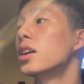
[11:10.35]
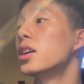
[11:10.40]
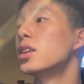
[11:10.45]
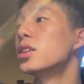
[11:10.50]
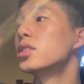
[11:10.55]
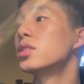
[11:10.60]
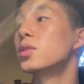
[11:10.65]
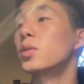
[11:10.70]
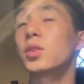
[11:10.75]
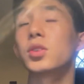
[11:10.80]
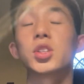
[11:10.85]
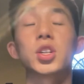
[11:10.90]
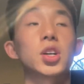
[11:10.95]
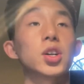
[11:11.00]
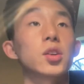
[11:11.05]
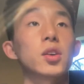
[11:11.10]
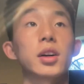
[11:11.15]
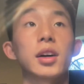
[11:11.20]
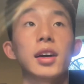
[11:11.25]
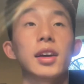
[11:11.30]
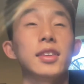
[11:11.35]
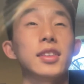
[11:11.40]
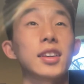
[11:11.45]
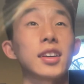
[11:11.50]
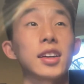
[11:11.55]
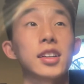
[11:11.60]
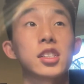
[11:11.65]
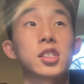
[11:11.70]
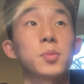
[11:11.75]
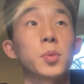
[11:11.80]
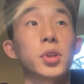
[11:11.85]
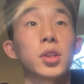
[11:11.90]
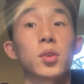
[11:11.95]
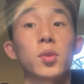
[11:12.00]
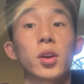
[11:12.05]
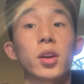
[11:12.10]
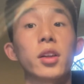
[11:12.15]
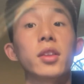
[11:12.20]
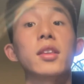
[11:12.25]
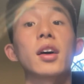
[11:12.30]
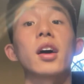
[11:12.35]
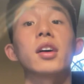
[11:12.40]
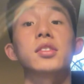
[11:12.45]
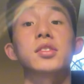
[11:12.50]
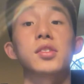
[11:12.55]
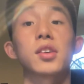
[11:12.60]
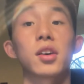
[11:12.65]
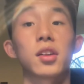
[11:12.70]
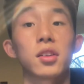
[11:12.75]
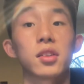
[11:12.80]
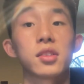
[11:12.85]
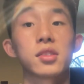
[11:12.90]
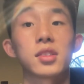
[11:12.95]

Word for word: So in total, I think I'd spent around a thousand dollars.